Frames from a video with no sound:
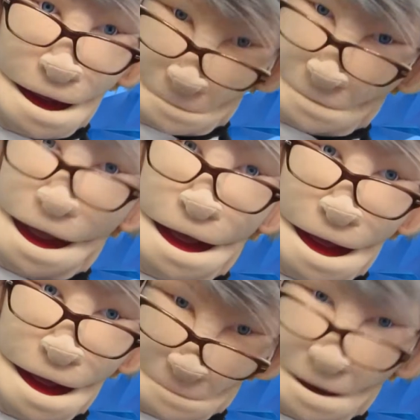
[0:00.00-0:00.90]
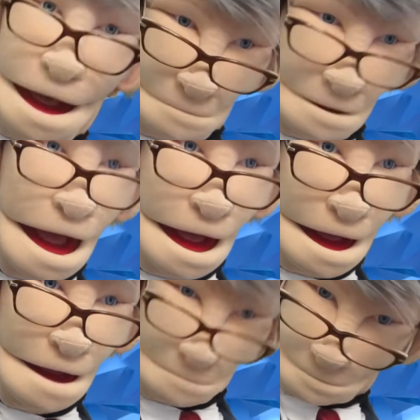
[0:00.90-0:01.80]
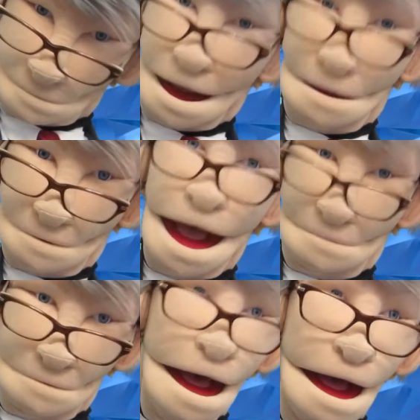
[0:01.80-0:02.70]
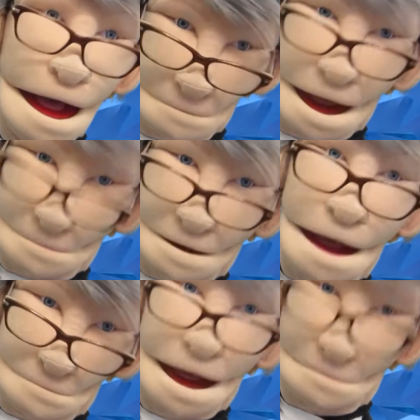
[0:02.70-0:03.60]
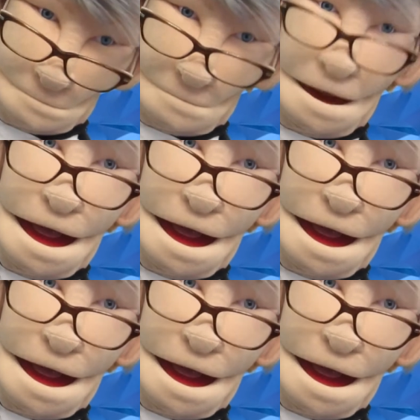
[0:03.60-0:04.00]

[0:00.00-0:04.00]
So stay tuned after this introduction.